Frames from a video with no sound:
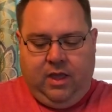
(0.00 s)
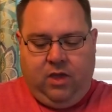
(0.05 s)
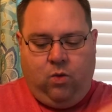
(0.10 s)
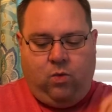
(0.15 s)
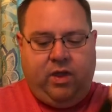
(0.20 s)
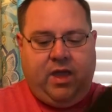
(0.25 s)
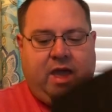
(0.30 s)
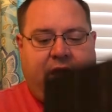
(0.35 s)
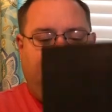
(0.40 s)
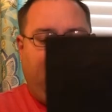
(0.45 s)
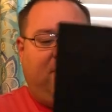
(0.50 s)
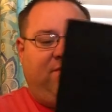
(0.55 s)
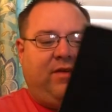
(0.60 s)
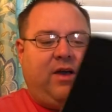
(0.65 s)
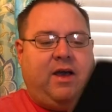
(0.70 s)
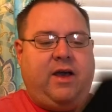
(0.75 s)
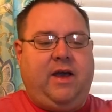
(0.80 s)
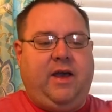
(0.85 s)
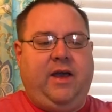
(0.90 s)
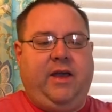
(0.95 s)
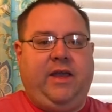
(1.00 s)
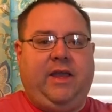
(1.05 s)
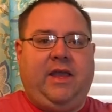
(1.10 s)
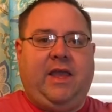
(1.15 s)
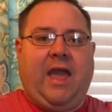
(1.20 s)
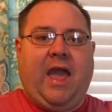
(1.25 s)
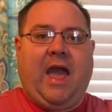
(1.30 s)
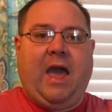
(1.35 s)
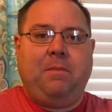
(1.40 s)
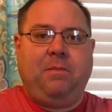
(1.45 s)
We have a
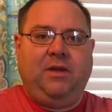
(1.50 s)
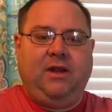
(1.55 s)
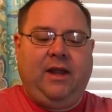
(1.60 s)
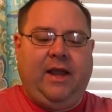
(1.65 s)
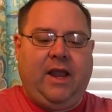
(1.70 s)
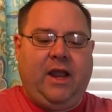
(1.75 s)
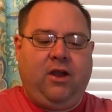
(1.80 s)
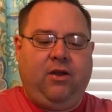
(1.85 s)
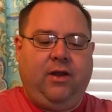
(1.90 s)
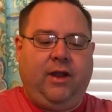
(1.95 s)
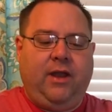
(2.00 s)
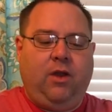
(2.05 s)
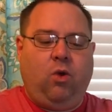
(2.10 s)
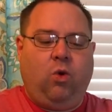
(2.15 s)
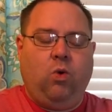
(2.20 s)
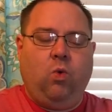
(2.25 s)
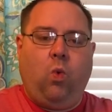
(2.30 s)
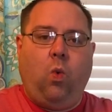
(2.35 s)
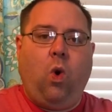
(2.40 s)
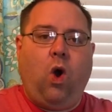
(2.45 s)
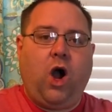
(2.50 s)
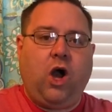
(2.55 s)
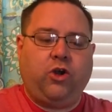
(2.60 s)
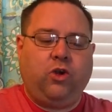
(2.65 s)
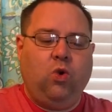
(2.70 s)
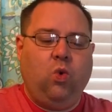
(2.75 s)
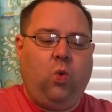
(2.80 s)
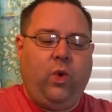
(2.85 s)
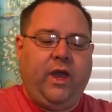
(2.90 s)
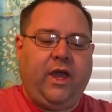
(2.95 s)
capillary or
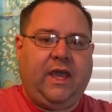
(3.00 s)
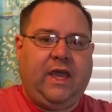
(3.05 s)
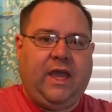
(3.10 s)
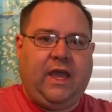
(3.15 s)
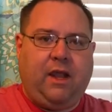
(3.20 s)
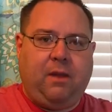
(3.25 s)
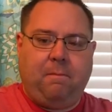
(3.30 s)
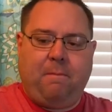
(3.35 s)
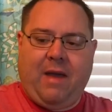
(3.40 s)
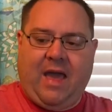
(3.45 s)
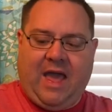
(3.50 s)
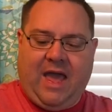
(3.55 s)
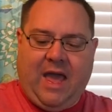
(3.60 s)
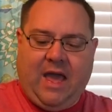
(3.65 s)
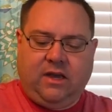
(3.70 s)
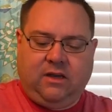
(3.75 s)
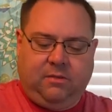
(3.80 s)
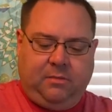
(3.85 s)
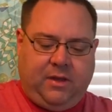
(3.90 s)
water wicking mat